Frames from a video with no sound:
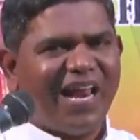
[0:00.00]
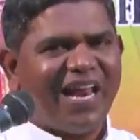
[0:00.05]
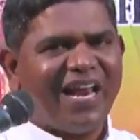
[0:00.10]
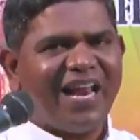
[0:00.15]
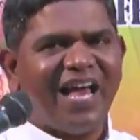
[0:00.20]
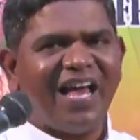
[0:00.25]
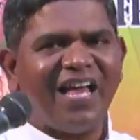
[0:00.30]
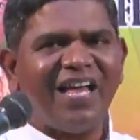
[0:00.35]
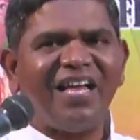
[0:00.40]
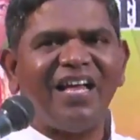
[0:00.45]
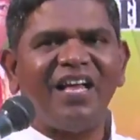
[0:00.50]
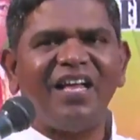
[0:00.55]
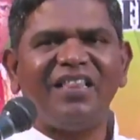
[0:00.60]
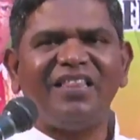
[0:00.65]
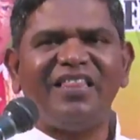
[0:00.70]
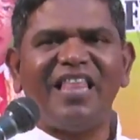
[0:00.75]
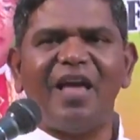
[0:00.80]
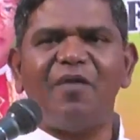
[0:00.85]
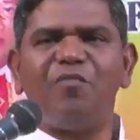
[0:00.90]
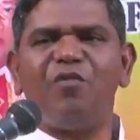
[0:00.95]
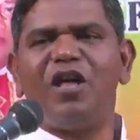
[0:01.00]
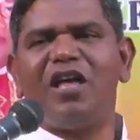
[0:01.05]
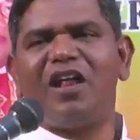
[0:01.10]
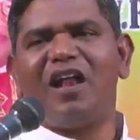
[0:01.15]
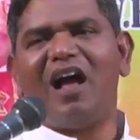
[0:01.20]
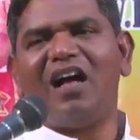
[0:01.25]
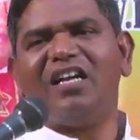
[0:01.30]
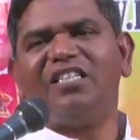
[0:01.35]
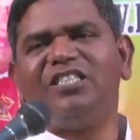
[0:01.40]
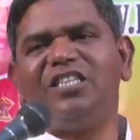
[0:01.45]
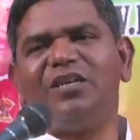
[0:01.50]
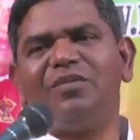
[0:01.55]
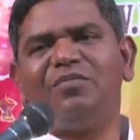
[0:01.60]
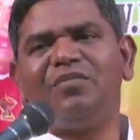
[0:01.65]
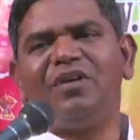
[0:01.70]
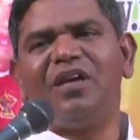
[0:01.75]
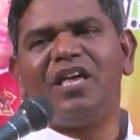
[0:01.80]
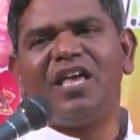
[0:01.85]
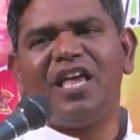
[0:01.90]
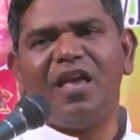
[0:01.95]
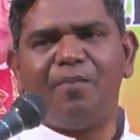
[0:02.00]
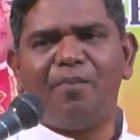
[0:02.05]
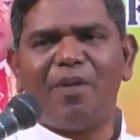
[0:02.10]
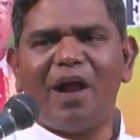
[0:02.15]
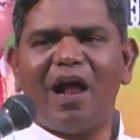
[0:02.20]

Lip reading: valana devuni rajyam ee